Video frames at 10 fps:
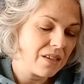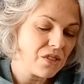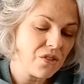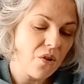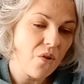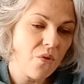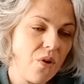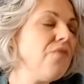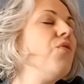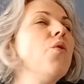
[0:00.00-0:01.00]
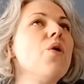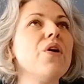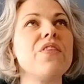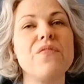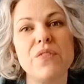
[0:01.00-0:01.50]
So
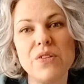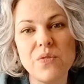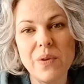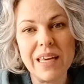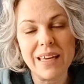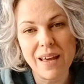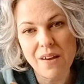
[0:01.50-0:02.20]
for the first week